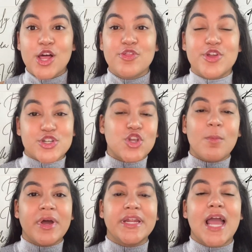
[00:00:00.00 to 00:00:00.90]
There's so
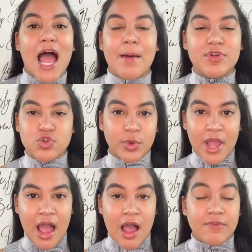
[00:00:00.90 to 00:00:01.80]
many habits we
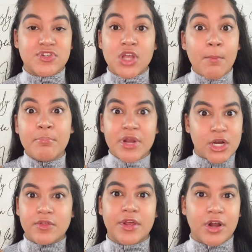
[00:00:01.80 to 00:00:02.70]
have, some
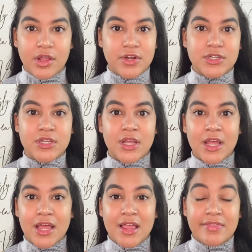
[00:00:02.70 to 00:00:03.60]
bigger than others,
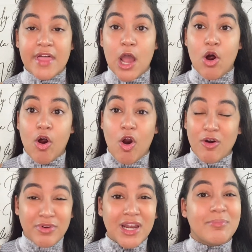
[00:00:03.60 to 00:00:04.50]
that are
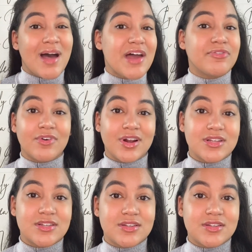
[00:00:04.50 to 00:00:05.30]
really bad for us.